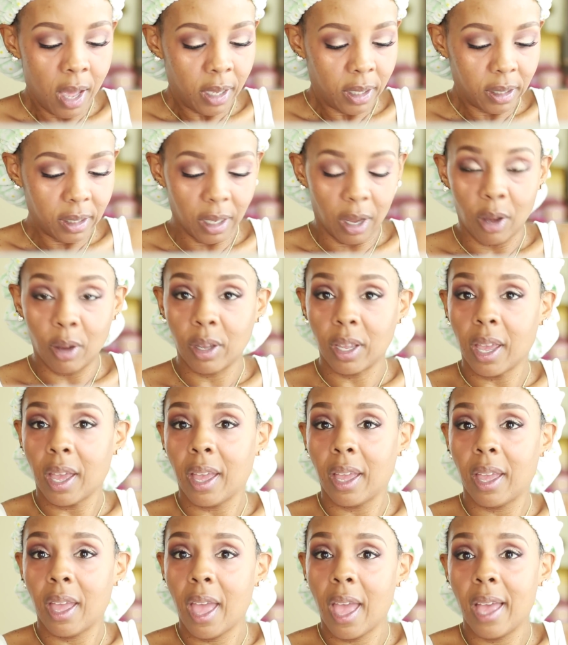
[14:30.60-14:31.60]
So yeah,
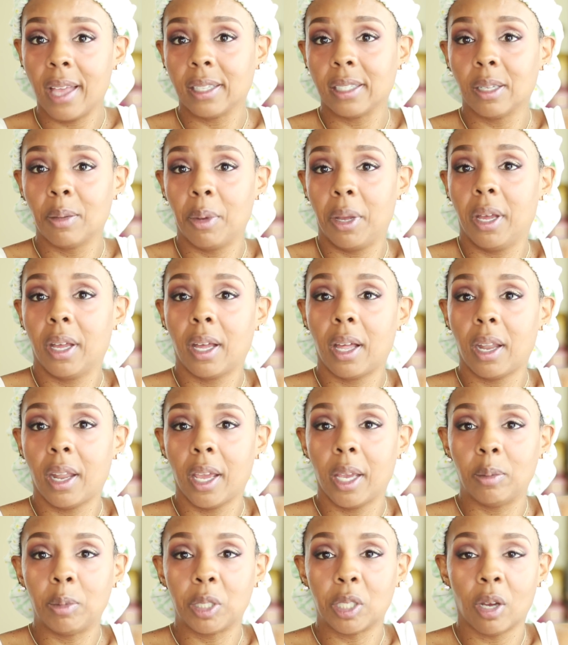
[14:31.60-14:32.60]
it has some good
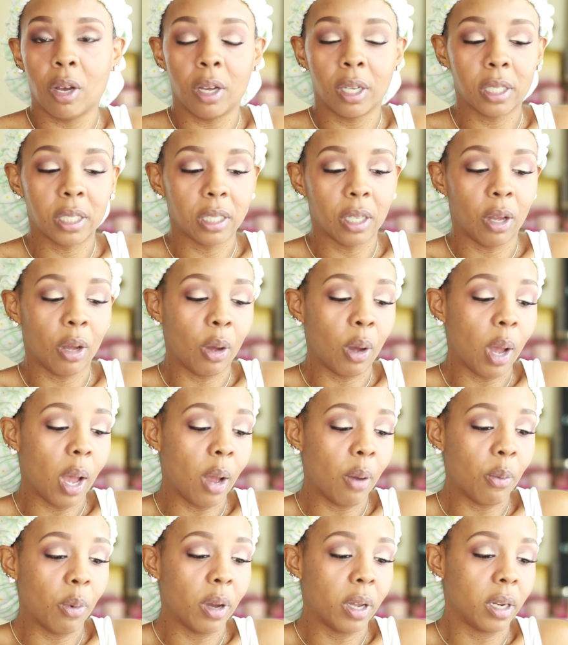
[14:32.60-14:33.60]
claims, y'all. So
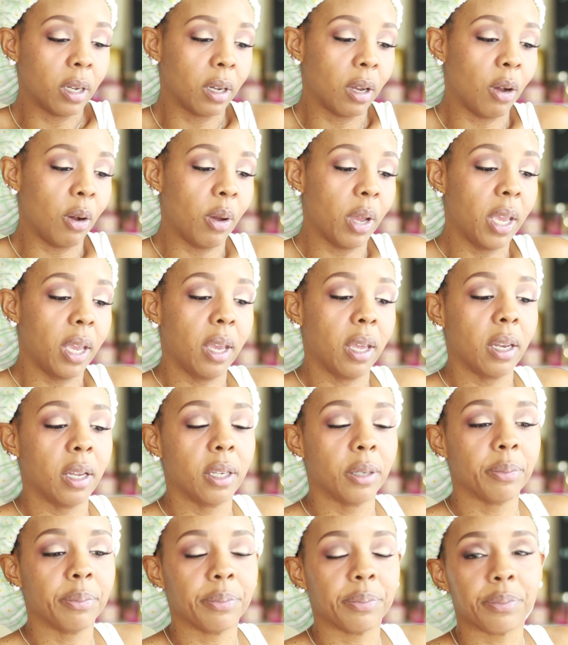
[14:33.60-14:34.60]
I want to go ahead
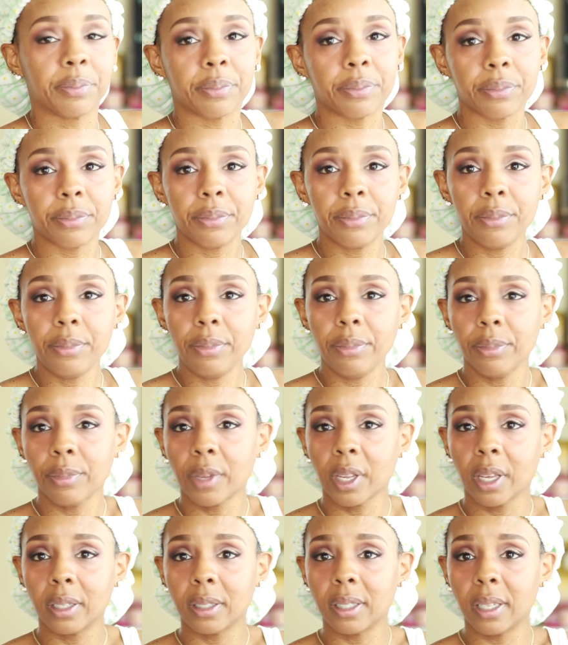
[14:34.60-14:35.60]
and
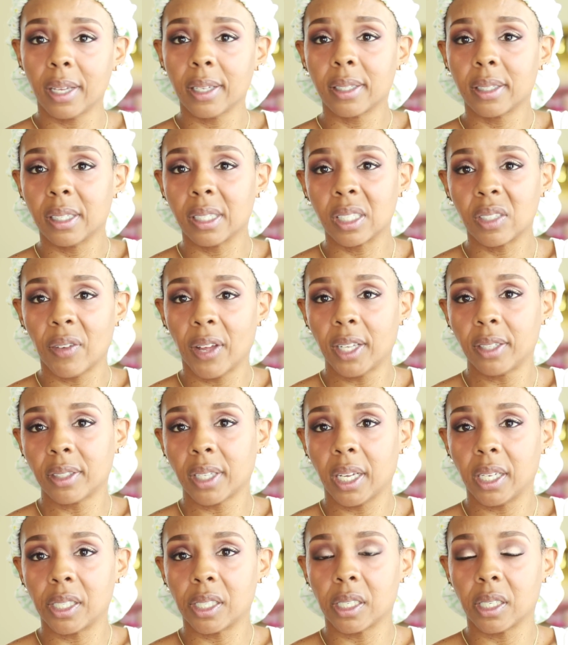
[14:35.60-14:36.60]
test this
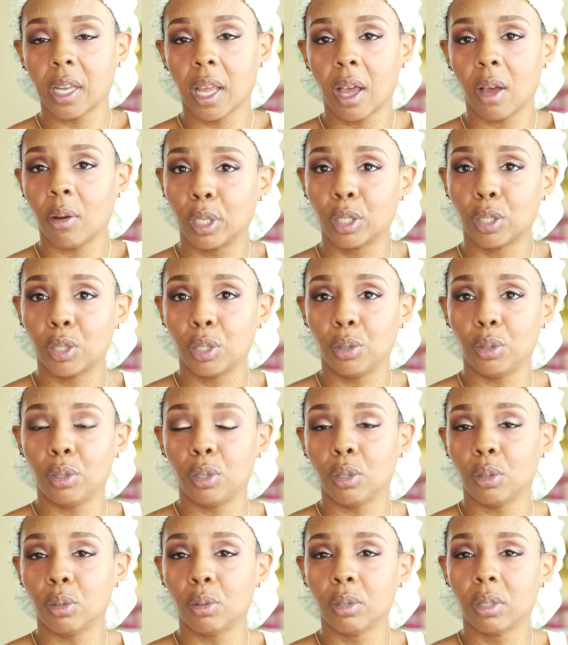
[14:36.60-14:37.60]
foundation out. I'm going to
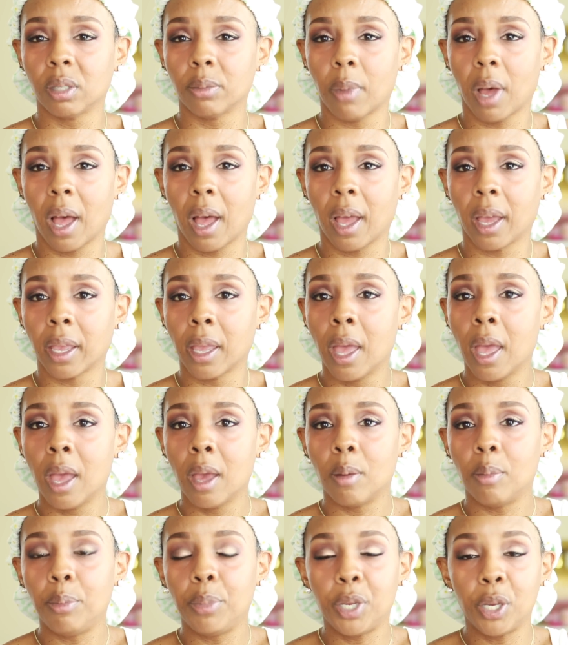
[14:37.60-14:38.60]
use my
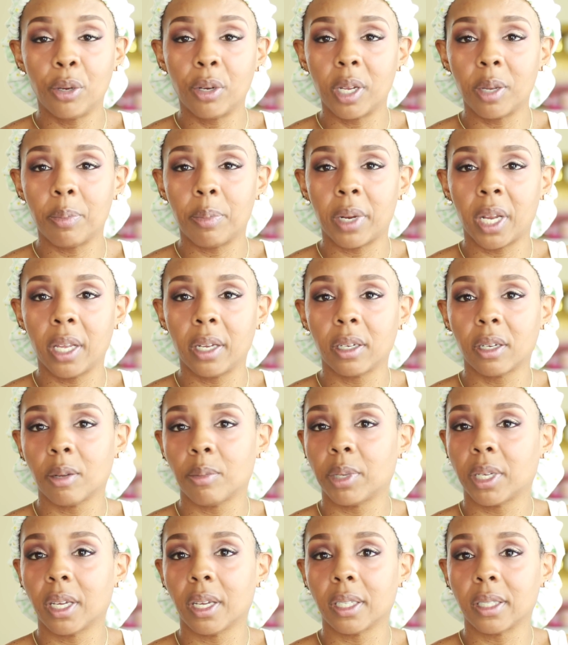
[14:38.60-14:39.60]
beauty blender,
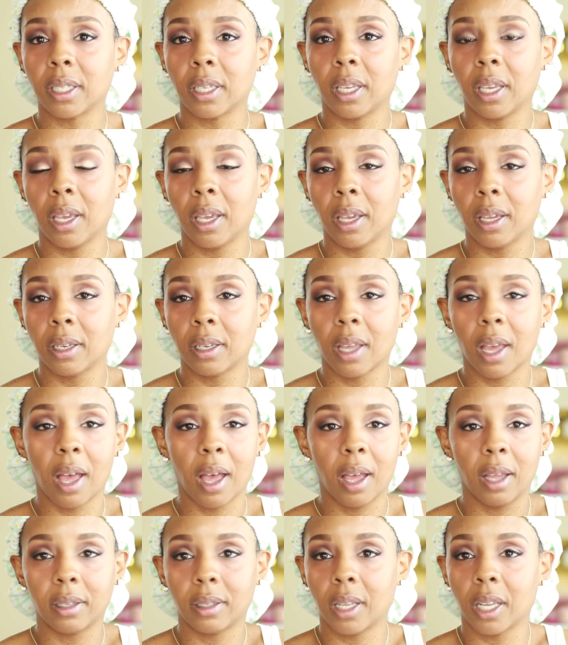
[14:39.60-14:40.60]
because again,
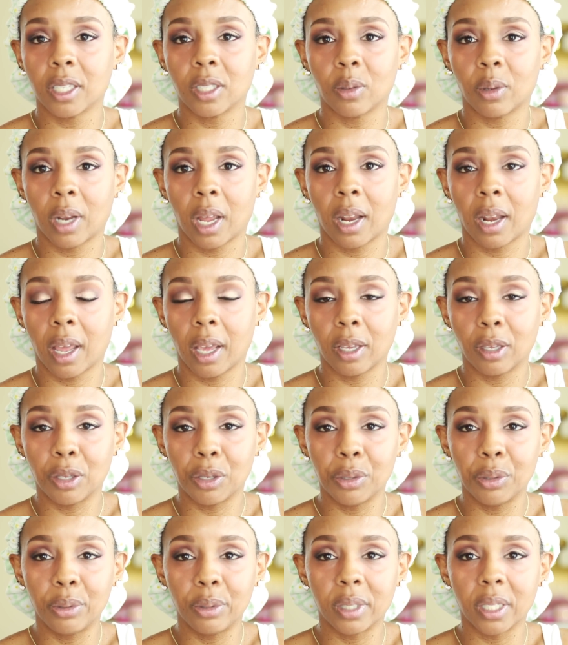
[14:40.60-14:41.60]
that's what I like
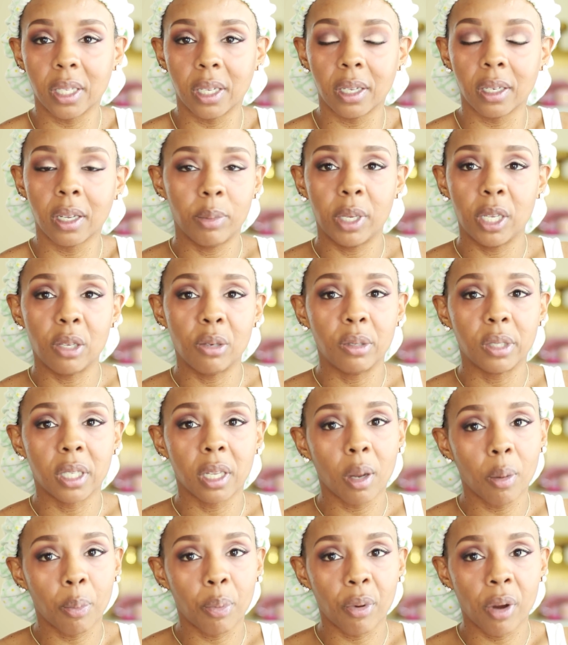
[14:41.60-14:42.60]
using. I'll be
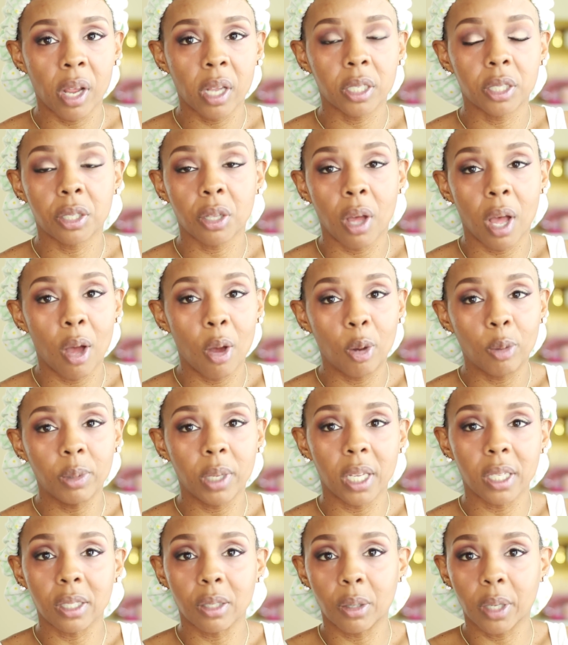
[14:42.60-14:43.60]
using a brush, so I hope
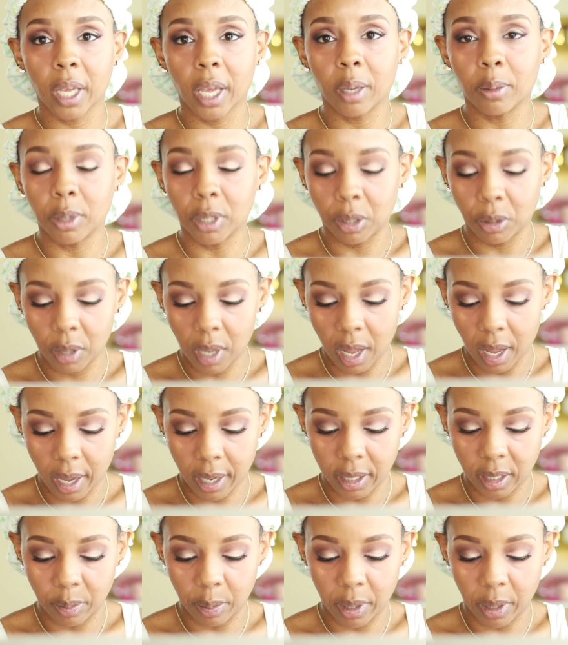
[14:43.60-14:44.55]
that's okay with you guys.